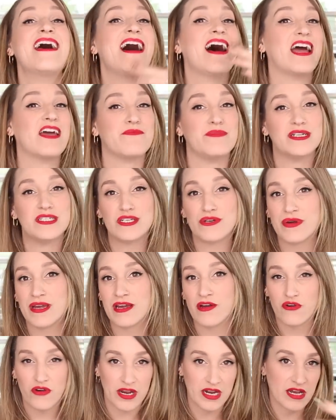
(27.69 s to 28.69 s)
I've been
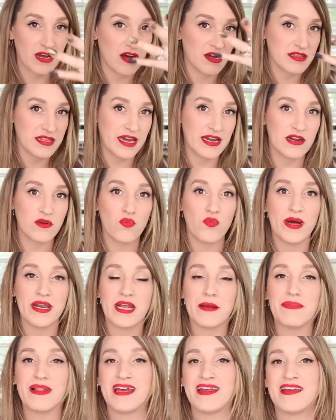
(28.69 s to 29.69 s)
doing creating online
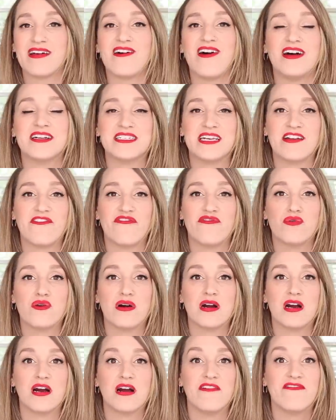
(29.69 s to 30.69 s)
wedding planning content
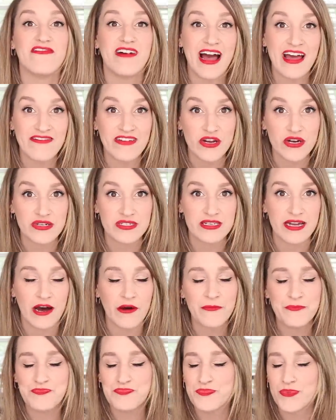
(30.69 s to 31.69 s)
for five years
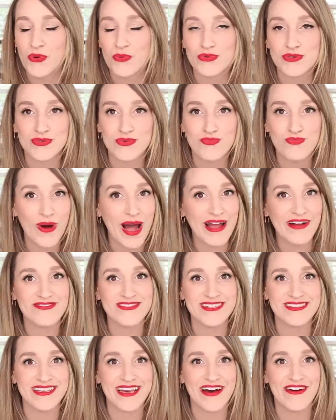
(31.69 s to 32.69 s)
now which is
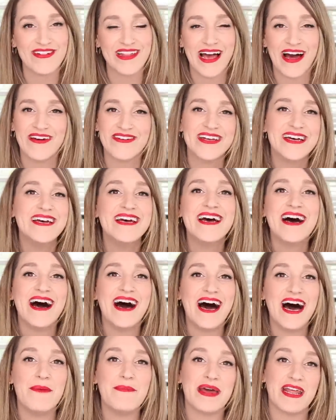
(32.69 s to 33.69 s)
wild to say out loud.
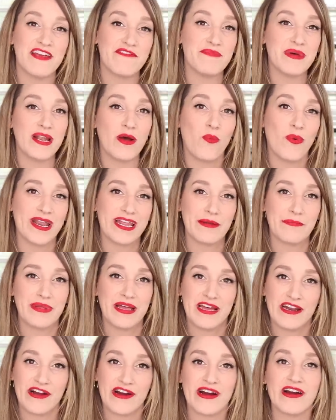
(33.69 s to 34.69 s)
Um, and I've been a wedding
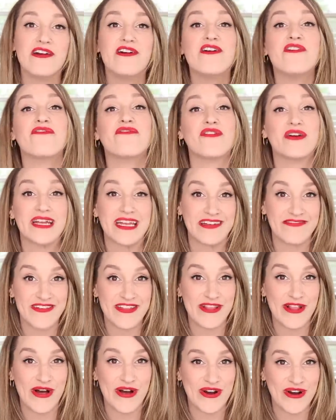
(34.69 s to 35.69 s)
planner for
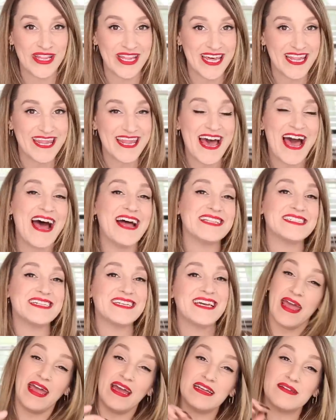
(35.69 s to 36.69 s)
even longer than
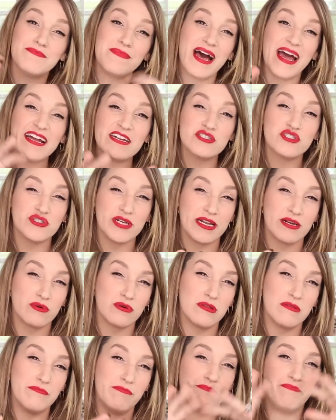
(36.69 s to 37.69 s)
that. And my
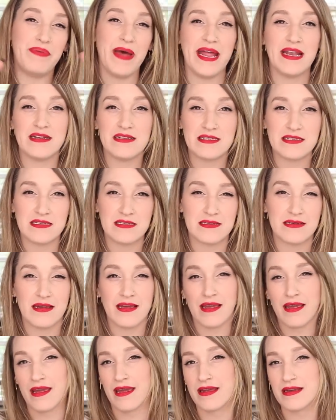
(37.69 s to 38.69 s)
general bent
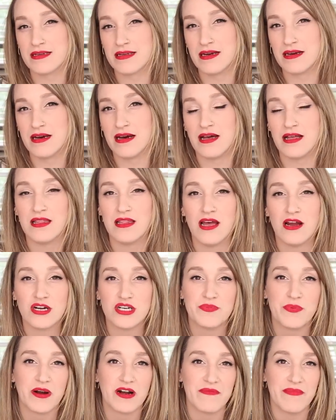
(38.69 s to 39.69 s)
and uh, a
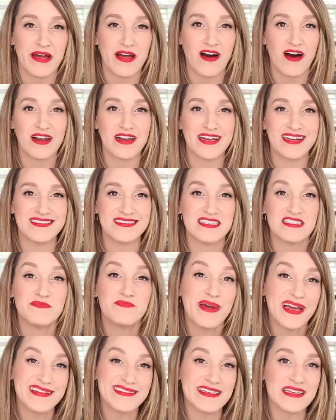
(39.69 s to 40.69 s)
large part of my audience is
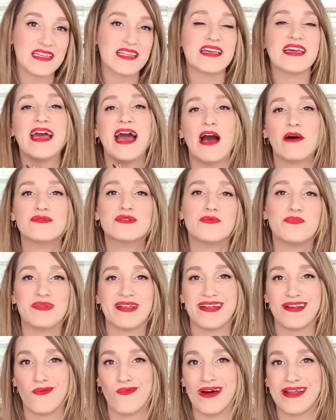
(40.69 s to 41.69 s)
basically how to
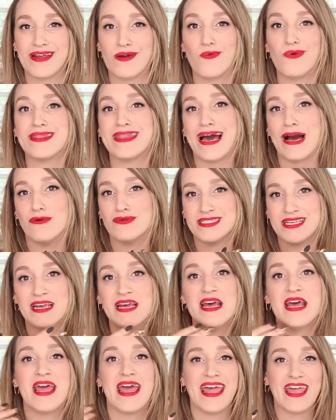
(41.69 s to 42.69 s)
plan a wedding without
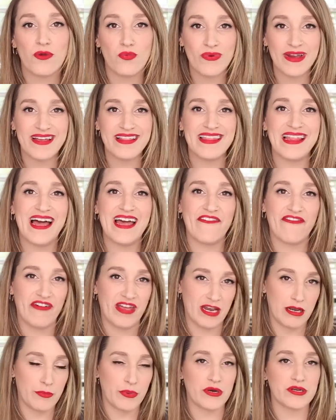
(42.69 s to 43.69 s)
a real life
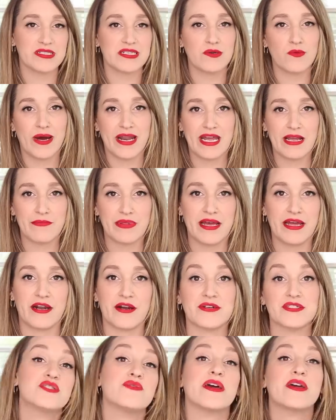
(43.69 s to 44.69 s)
in person wedding
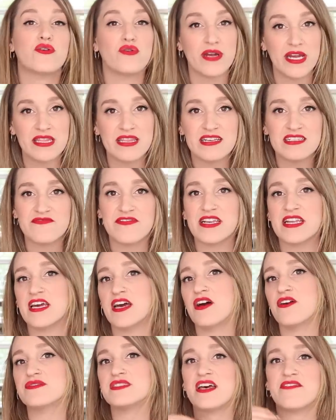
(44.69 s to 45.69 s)
planner. So I create these
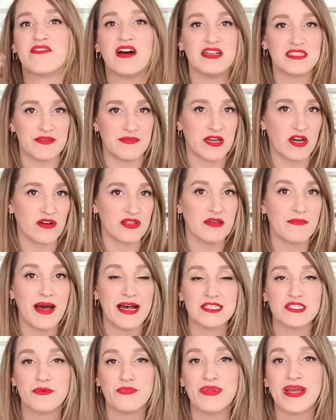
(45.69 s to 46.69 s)
videos, I've got something called the
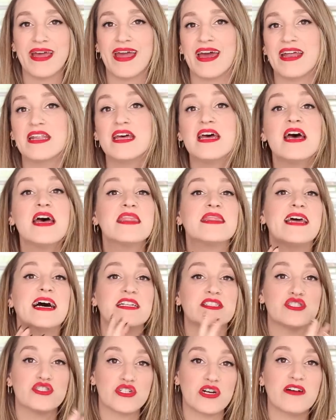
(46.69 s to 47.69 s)
master plan
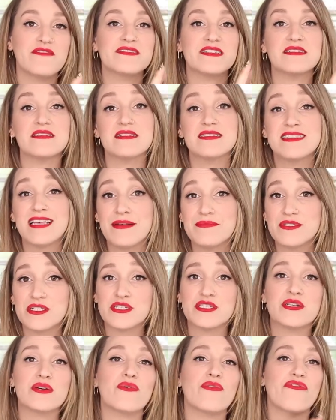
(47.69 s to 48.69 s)
that serves as a
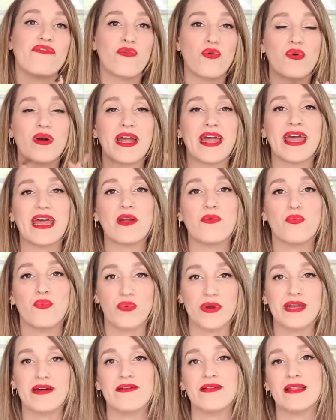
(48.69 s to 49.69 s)
substitute for a
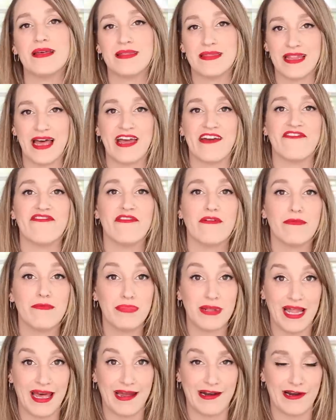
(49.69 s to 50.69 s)
real life
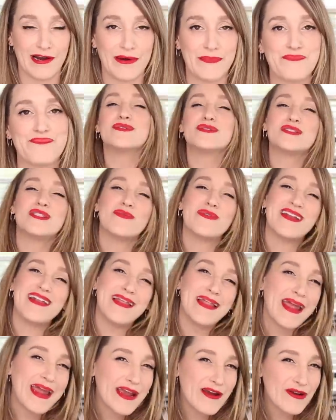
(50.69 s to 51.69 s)
planner. So
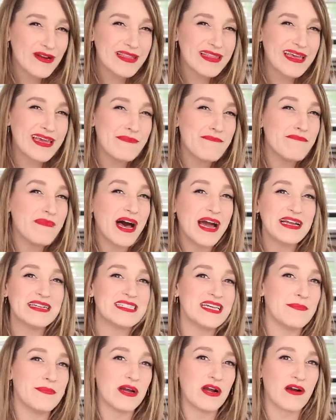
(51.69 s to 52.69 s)
inherently, my
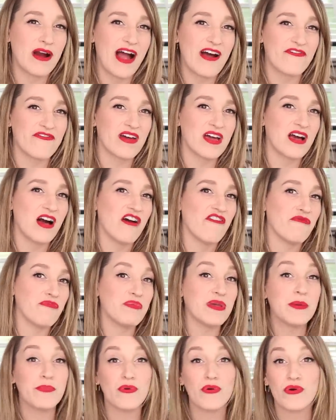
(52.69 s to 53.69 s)
demographic of
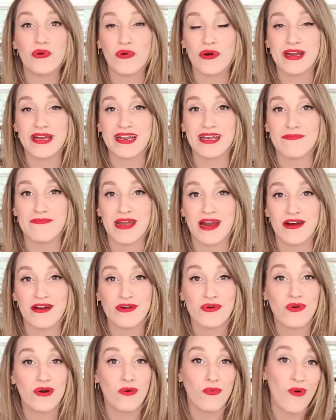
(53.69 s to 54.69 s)
people who are getting
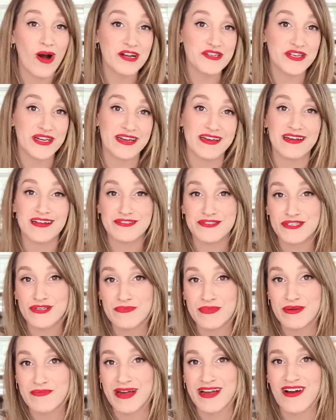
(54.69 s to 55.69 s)
married, who are watching and
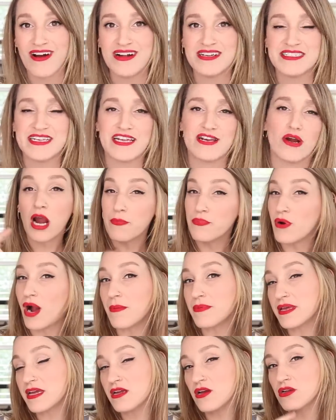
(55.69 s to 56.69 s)
consuming my content, are
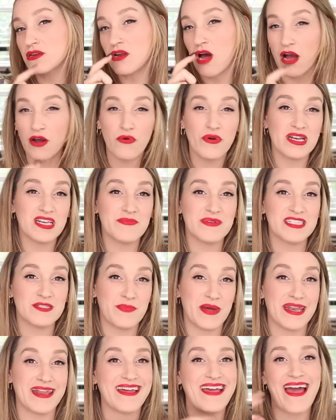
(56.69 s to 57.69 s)
probably not going to be
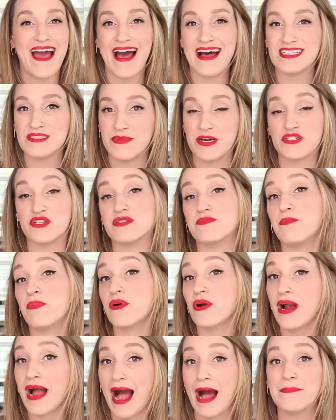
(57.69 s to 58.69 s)
spending as much as
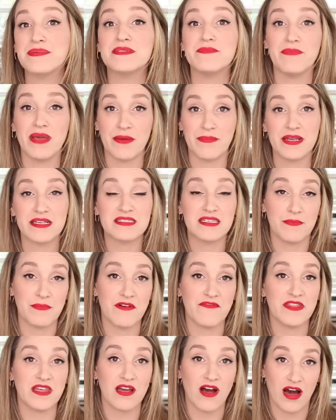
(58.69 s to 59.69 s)
perhaps maybe some
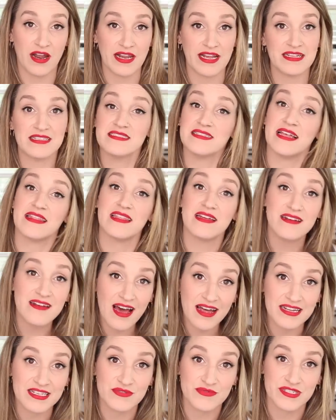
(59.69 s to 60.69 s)
of the audience that the
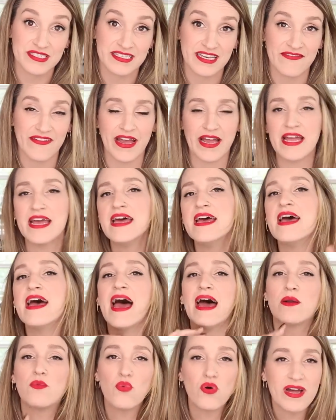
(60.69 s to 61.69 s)
Knot is receiving.
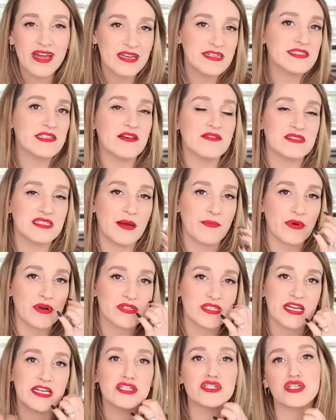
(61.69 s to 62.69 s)
And we'll get into those
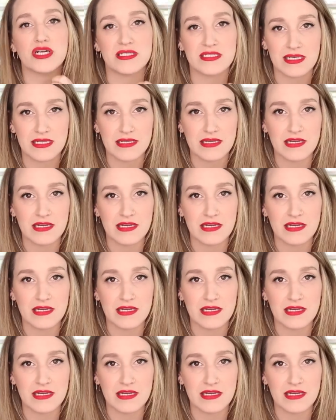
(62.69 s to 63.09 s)
numbers in just a